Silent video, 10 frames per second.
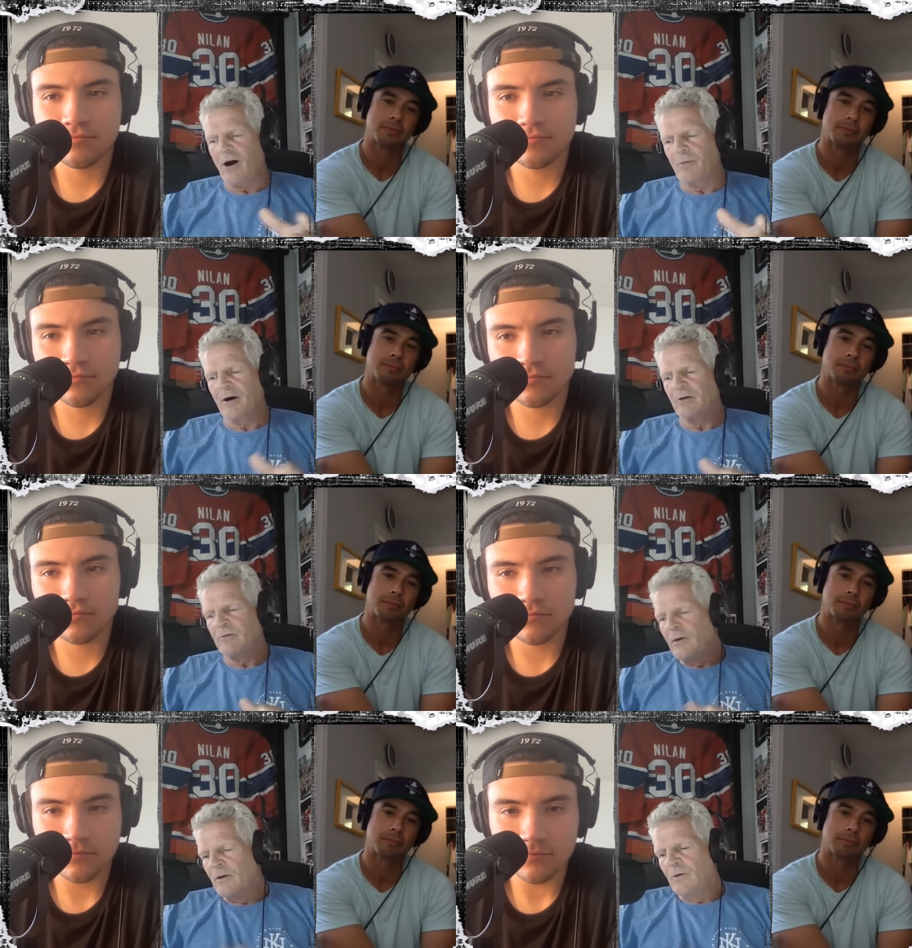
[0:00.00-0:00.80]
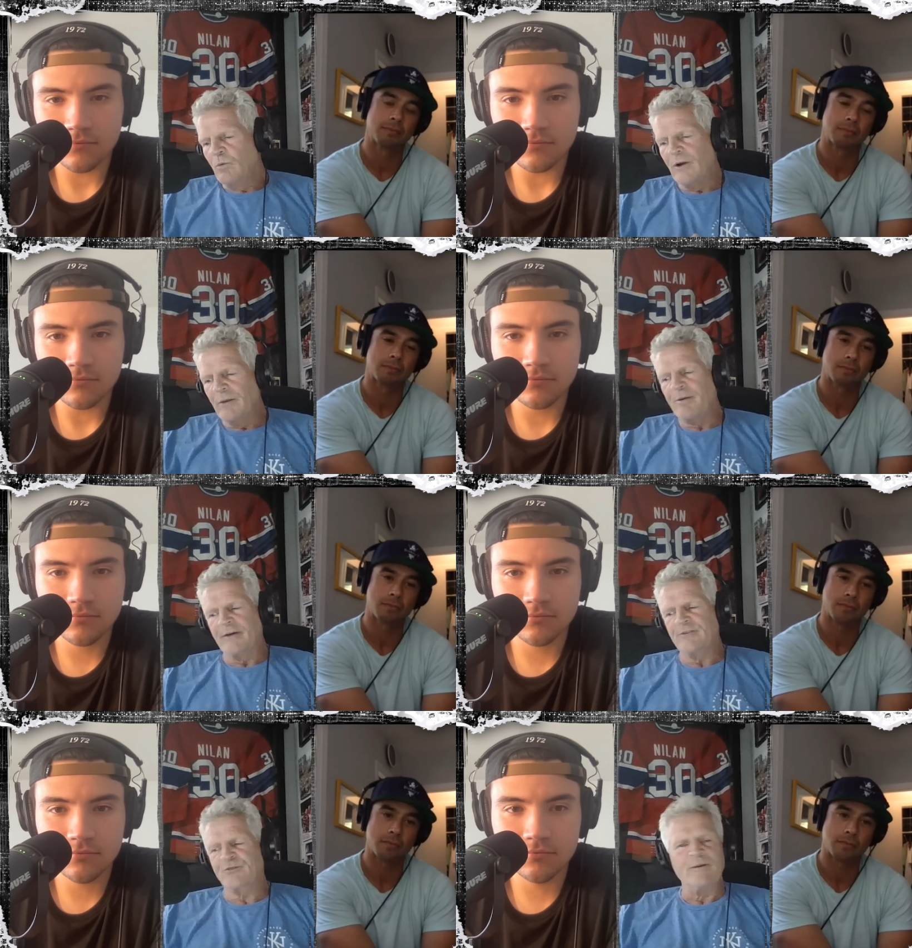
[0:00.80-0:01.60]
Speaker 1: How about
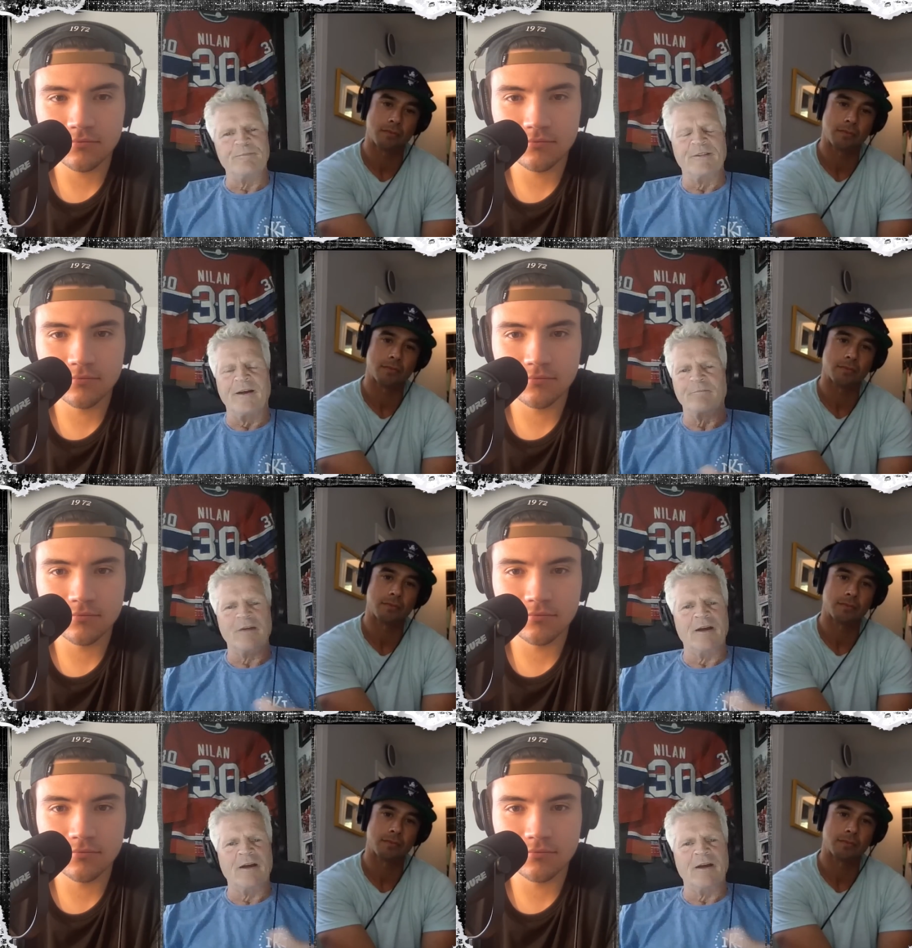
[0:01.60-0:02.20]
Winnipeg sweeping them?